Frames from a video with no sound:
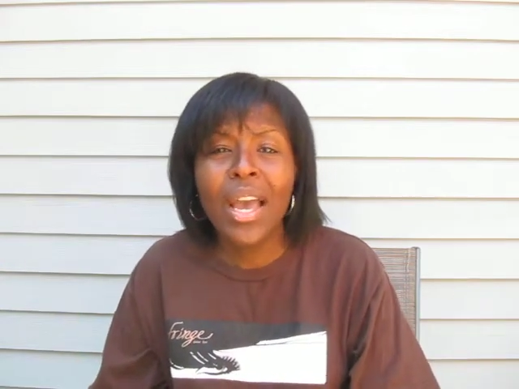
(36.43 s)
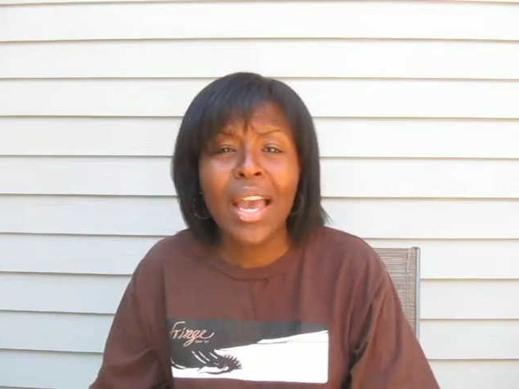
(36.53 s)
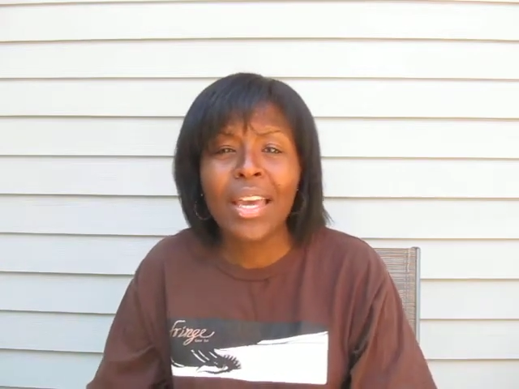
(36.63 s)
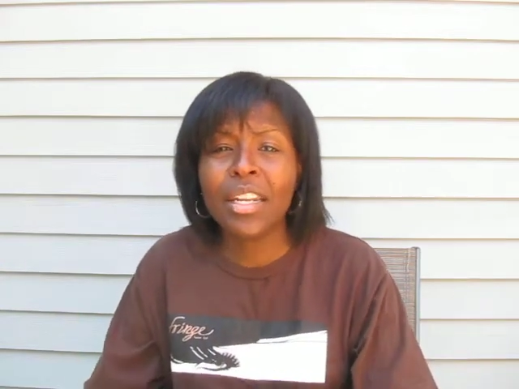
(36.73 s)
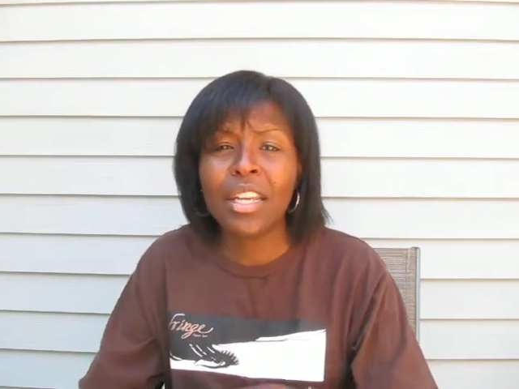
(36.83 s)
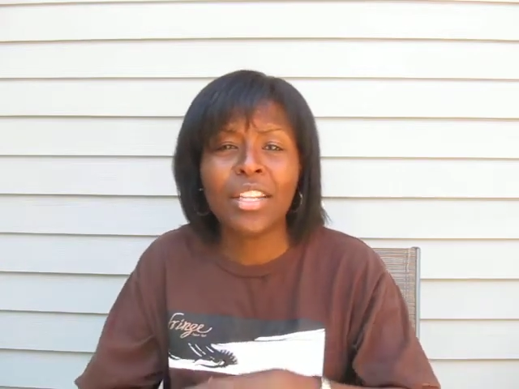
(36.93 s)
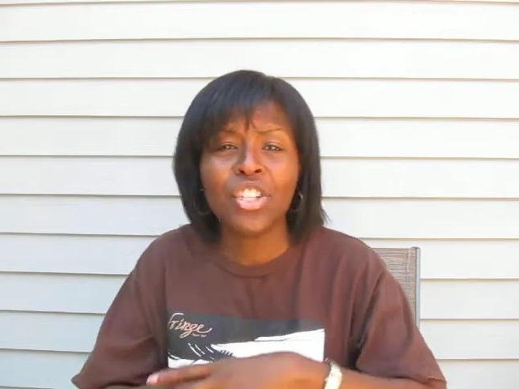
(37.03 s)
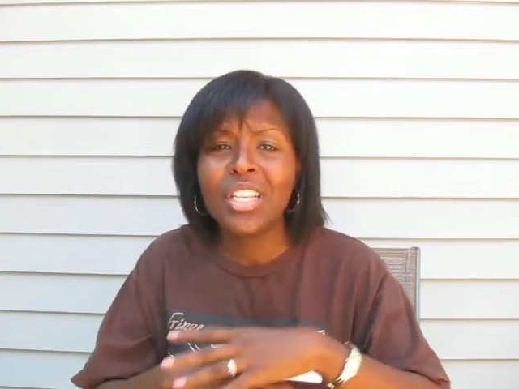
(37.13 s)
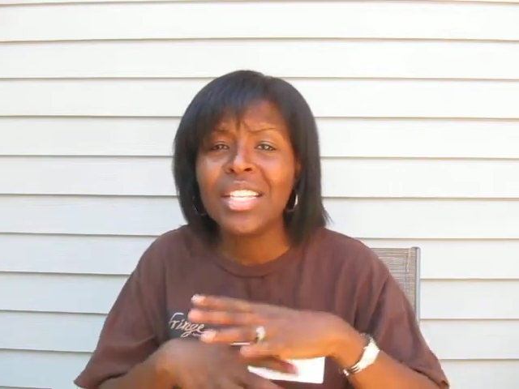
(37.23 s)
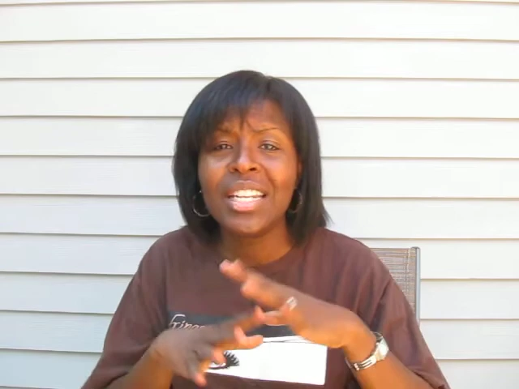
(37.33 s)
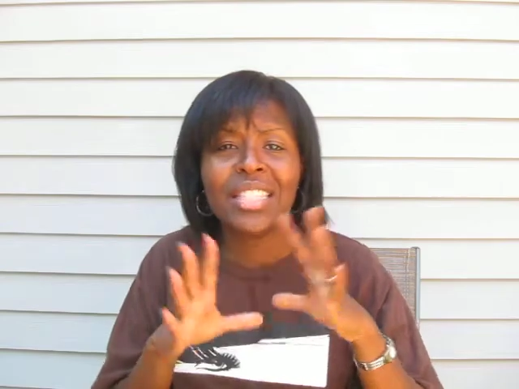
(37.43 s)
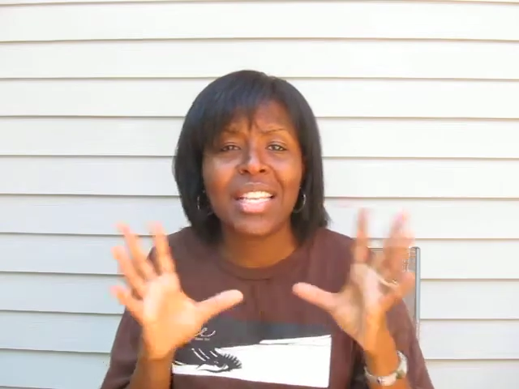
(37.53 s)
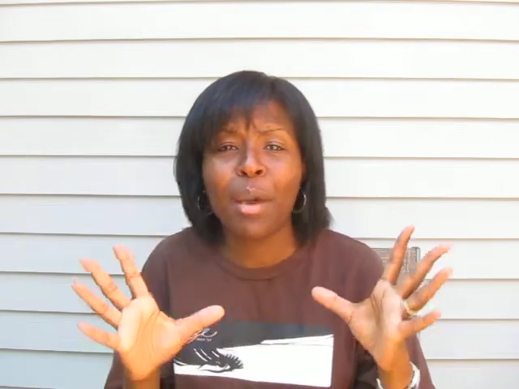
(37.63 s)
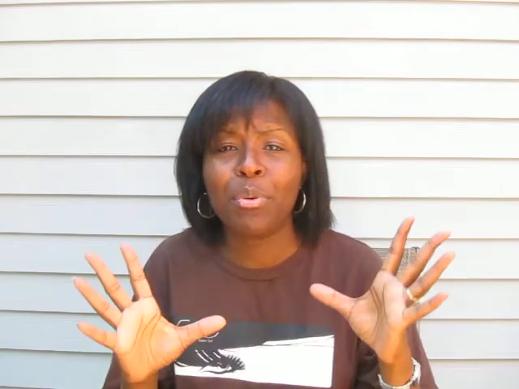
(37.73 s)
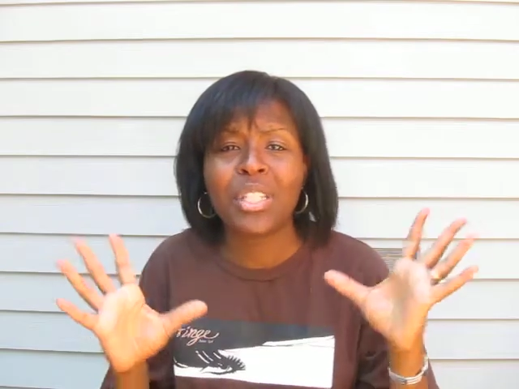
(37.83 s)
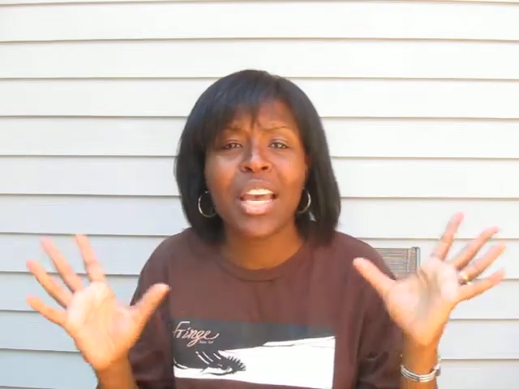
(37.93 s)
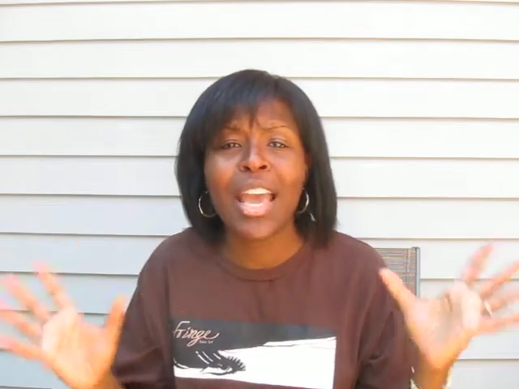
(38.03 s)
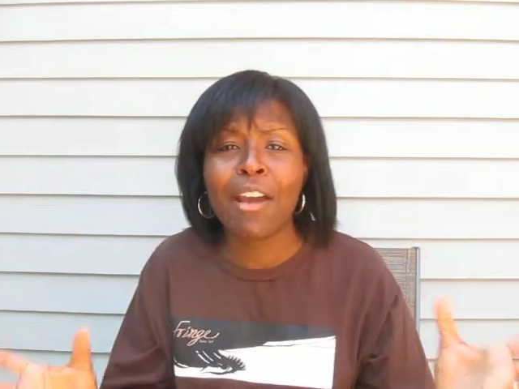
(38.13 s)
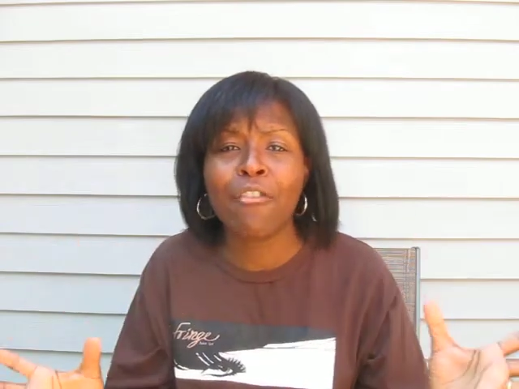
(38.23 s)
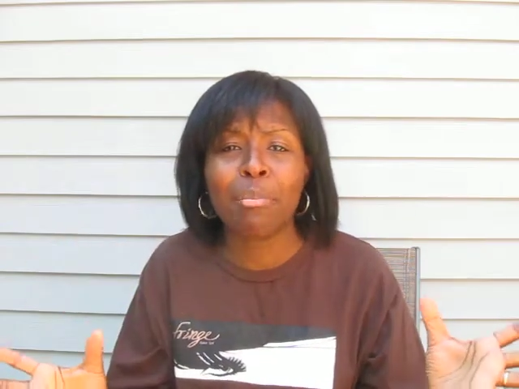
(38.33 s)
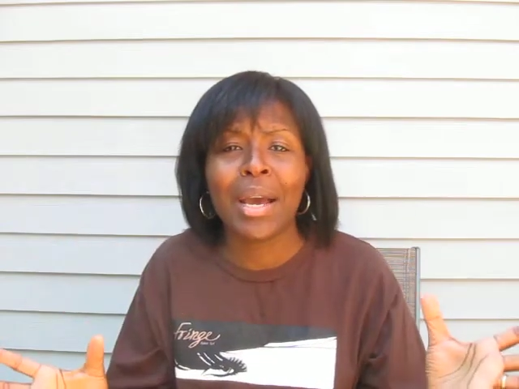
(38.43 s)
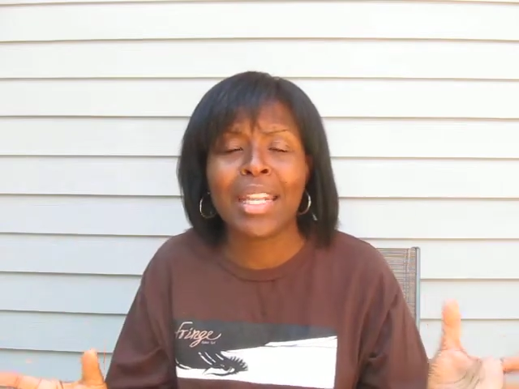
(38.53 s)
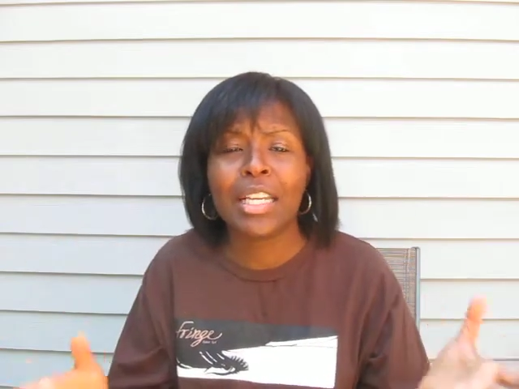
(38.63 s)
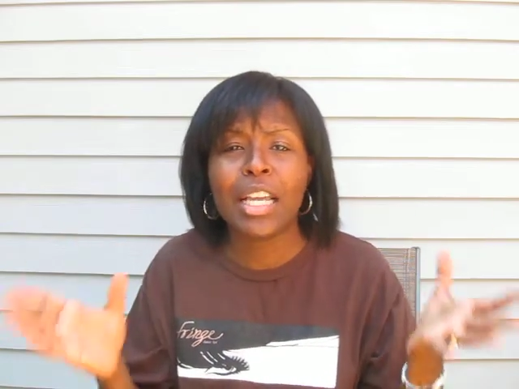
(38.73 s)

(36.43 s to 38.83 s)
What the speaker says: And she's an example to everybody.